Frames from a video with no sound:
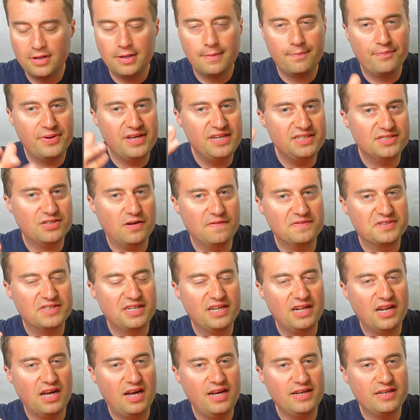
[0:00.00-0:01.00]
Please obviously
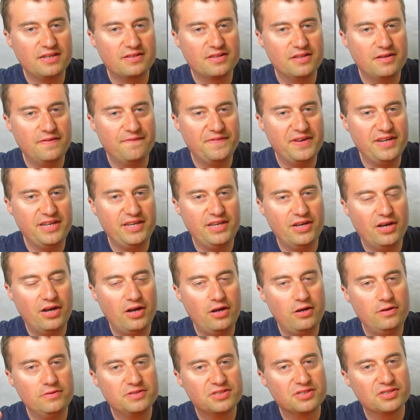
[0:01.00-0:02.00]
like the
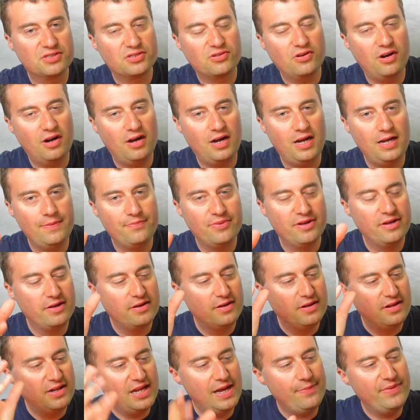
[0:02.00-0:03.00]
video, subscribe,
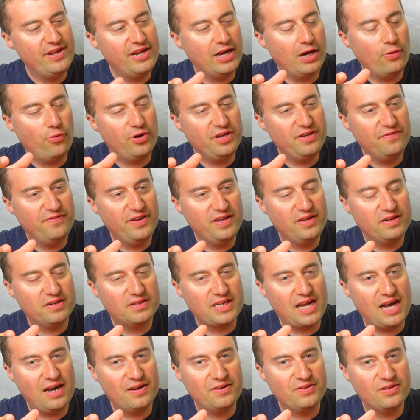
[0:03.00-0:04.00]
let me know what you think
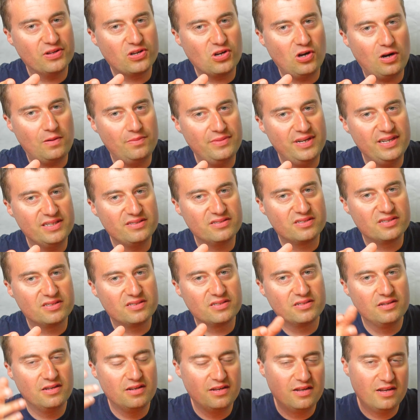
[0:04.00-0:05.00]
down in the comments.
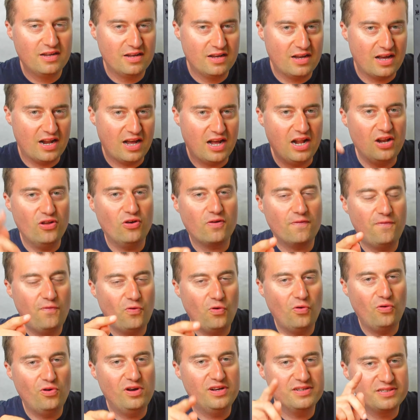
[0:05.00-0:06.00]
I look
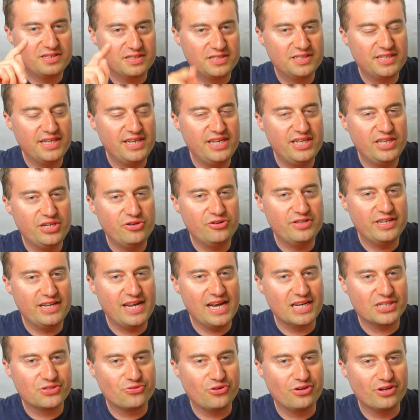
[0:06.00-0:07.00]
forward to seeing you in the
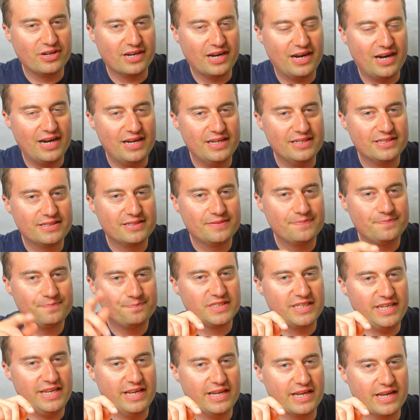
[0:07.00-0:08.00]
next one, guys.
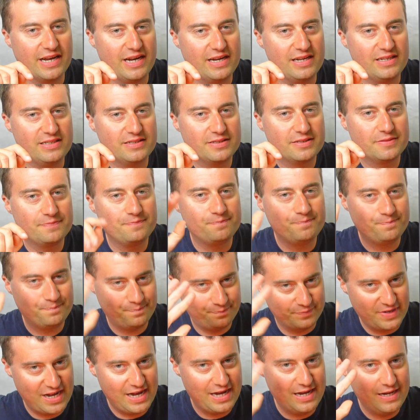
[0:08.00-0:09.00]
See you guys,
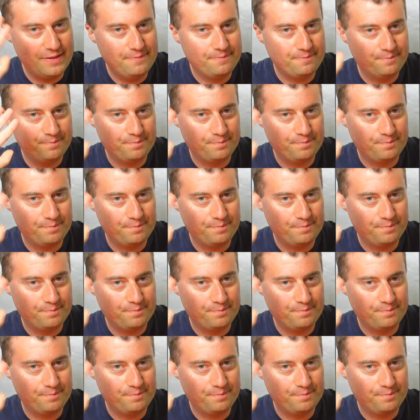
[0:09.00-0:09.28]
bye.